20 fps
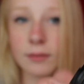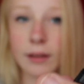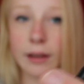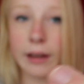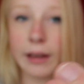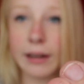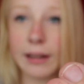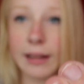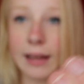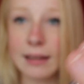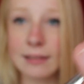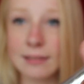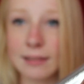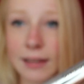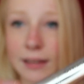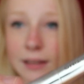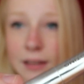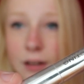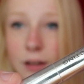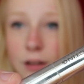And it has
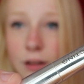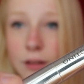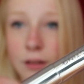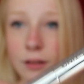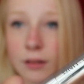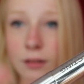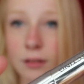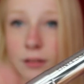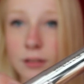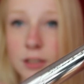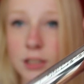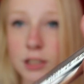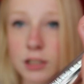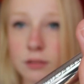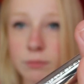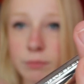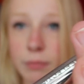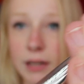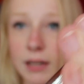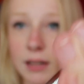like a little
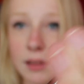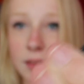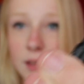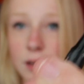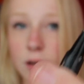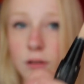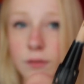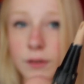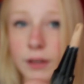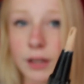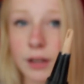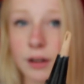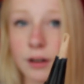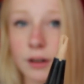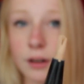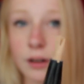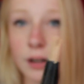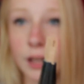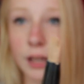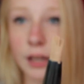spinny thing over here,